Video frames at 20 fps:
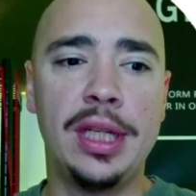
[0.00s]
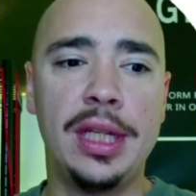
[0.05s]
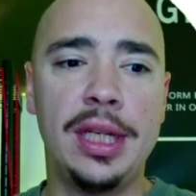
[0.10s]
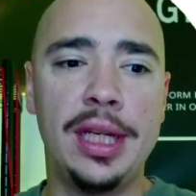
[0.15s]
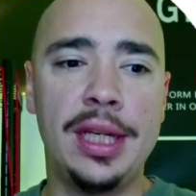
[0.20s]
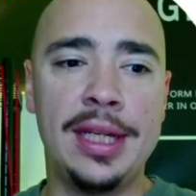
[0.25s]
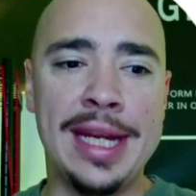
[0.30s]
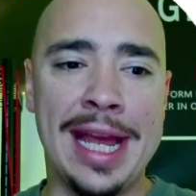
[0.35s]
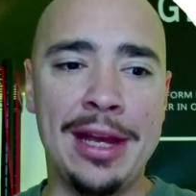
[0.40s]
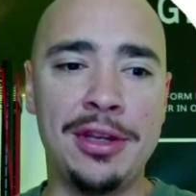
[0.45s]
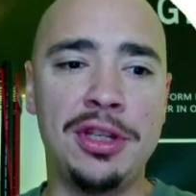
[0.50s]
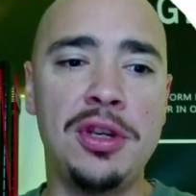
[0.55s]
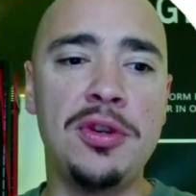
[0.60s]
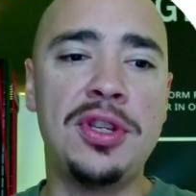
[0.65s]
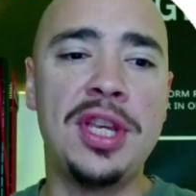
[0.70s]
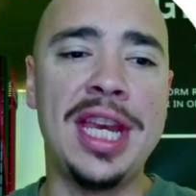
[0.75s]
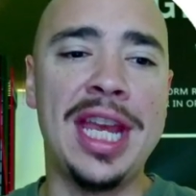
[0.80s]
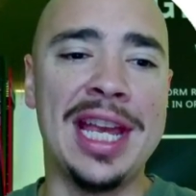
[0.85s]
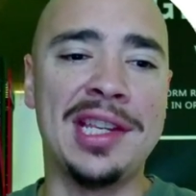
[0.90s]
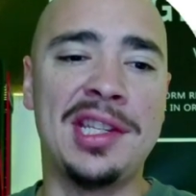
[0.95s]
Now
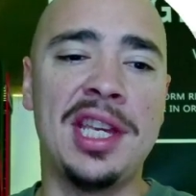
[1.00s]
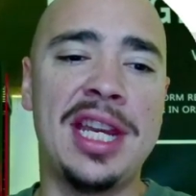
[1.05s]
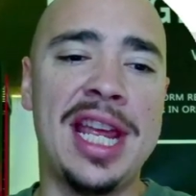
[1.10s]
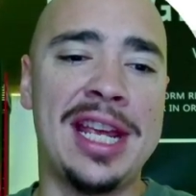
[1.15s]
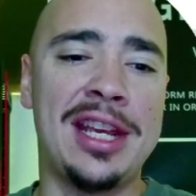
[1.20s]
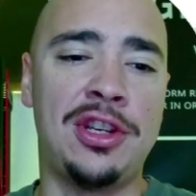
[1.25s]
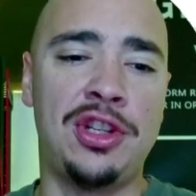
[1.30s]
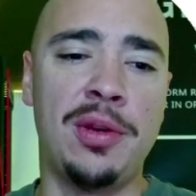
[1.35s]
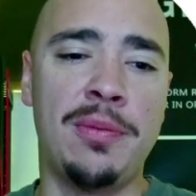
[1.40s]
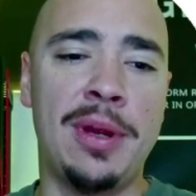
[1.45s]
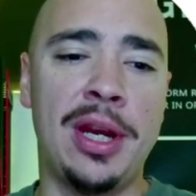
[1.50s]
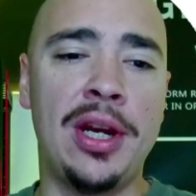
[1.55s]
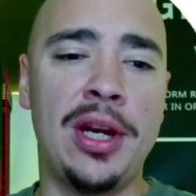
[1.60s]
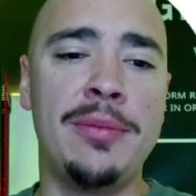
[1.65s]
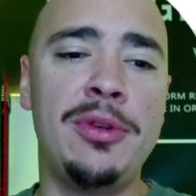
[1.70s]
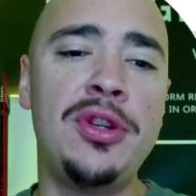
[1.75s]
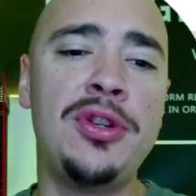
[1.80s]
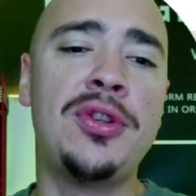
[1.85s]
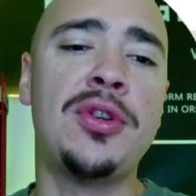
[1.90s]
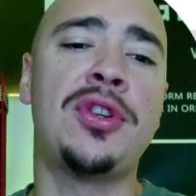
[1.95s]
using SNS, Shibarium
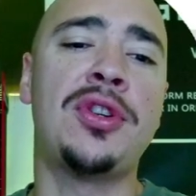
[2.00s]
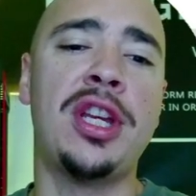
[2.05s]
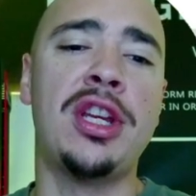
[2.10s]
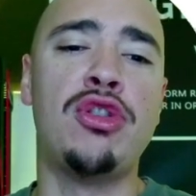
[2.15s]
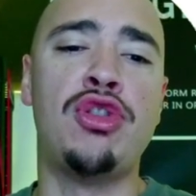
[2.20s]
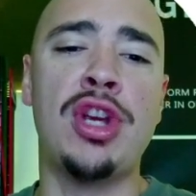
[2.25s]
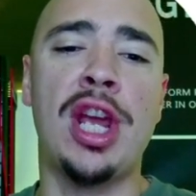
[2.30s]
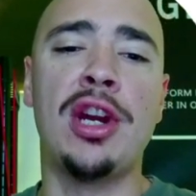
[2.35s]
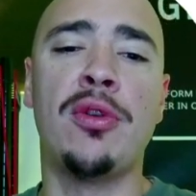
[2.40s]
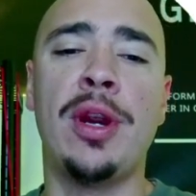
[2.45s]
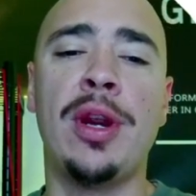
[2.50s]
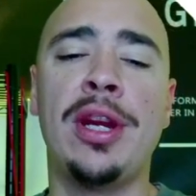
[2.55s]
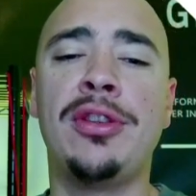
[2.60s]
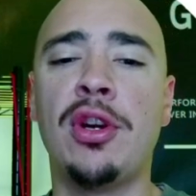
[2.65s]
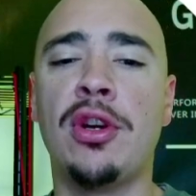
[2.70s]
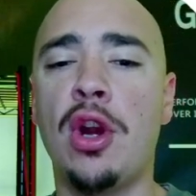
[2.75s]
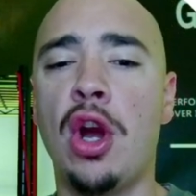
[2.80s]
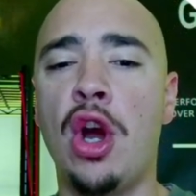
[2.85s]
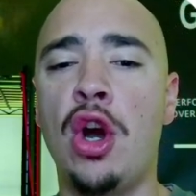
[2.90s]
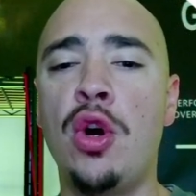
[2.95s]
users can generate their
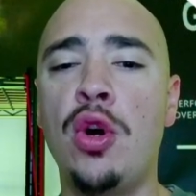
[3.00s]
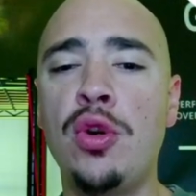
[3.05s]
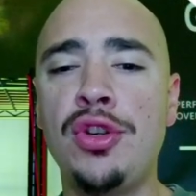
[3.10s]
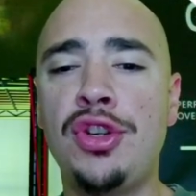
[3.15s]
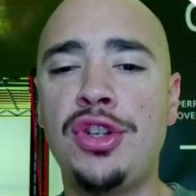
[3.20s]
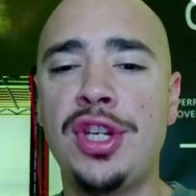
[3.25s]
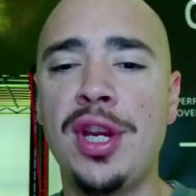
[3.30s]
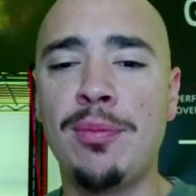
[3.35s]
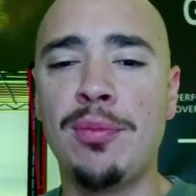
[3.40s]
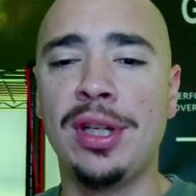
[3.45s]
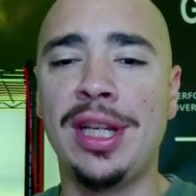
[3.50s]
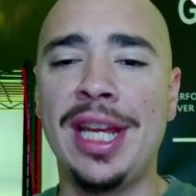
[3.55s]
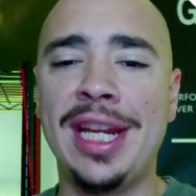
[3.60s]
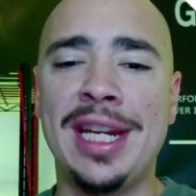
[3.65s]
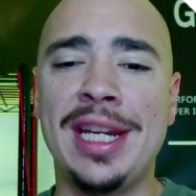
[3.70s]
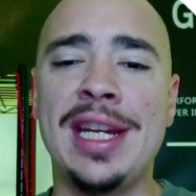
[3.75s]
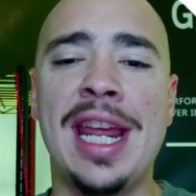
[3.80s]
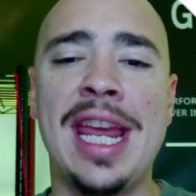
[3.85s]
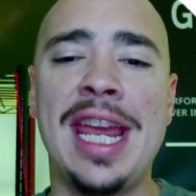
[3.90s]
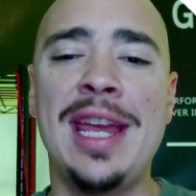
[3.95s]
own SHIB-related
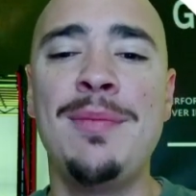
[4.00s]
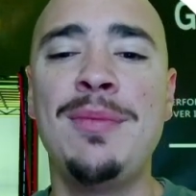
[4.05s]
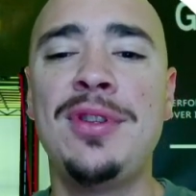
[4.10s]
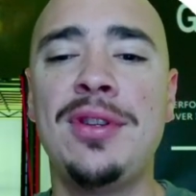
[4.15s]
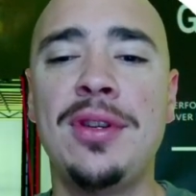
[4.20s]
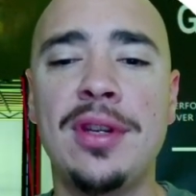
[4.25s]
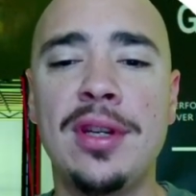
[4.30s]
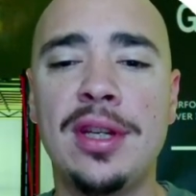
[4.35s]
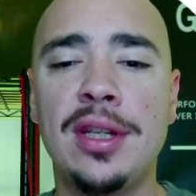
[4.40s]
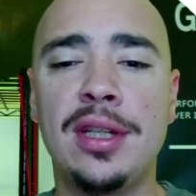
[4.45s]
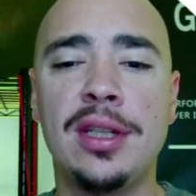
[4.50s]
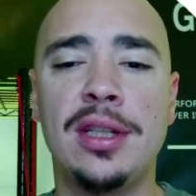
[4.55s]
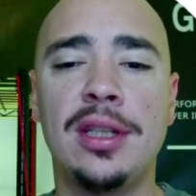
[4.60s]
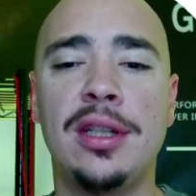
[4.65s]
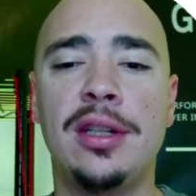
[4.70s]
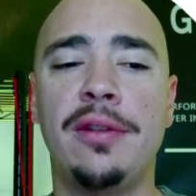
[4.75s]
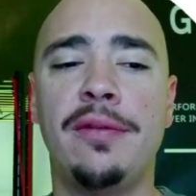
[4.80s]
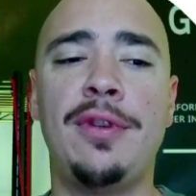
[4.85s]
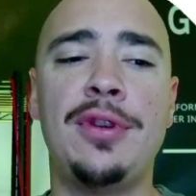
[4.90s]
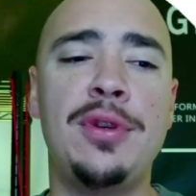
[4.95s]
names
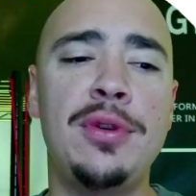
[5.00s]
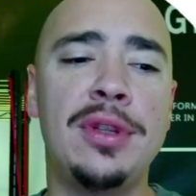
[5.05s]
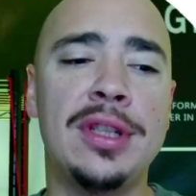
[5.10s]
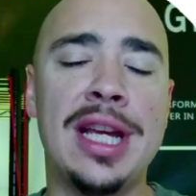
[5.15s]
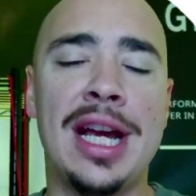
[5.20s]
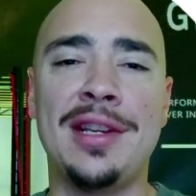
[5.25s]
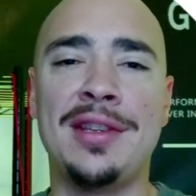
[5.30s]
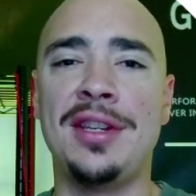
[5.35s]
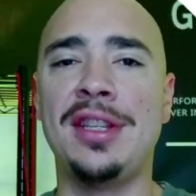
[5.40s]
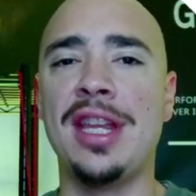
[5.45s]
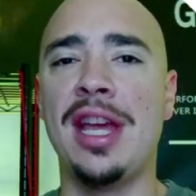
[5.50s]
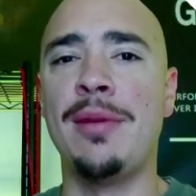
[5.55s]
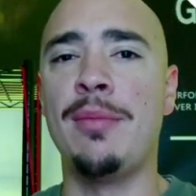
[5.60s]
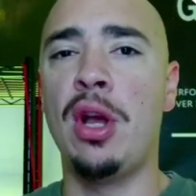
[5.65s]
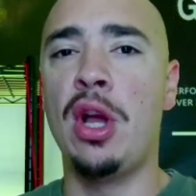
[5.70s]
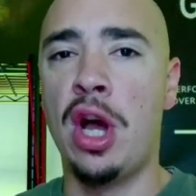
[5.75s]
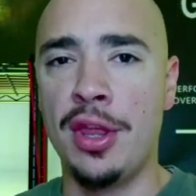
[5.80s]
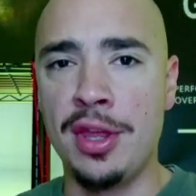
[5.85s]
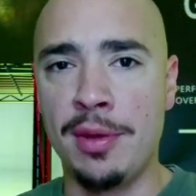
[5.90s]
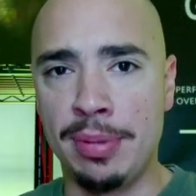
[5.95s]
for utilizing them
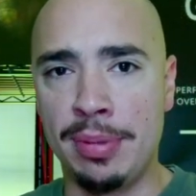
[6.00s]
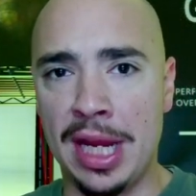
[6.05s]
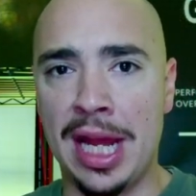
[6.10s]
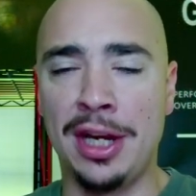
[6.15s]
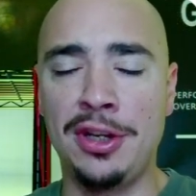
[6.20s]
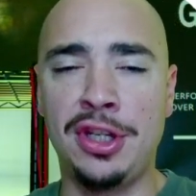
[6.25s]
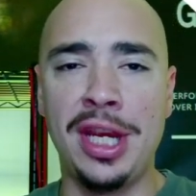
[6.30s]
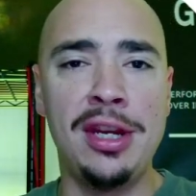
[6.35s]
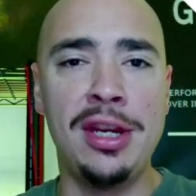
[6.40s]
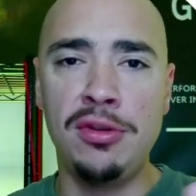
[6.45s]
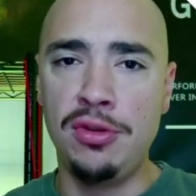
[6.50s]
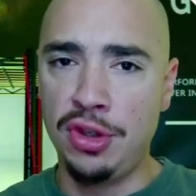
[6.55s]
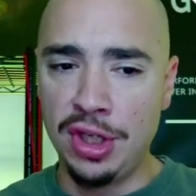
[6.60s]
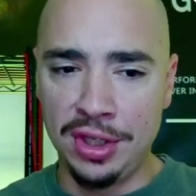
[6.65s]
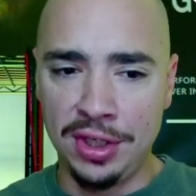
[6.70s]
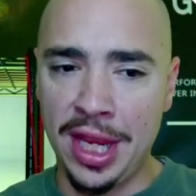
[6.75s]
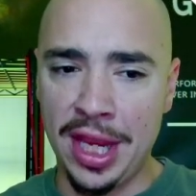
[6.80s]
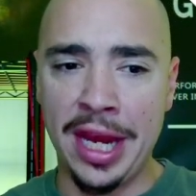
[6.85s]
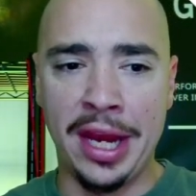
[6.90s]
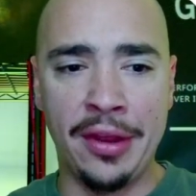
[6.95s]
on the blockchain, just
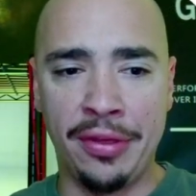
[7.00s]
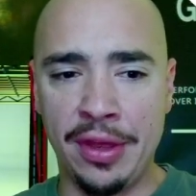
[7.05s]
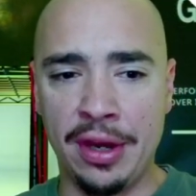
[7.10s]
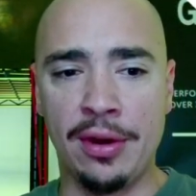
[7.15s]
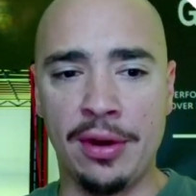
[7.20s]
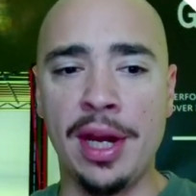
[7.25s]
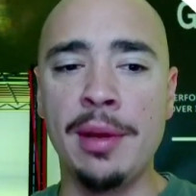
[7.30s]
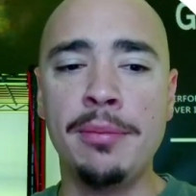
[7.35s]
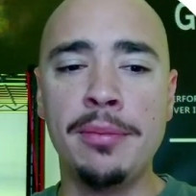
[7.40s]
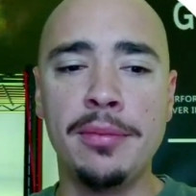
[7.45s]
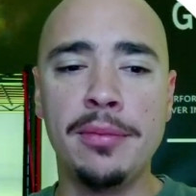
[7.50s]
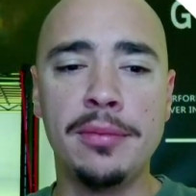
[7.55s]
like Ethereum.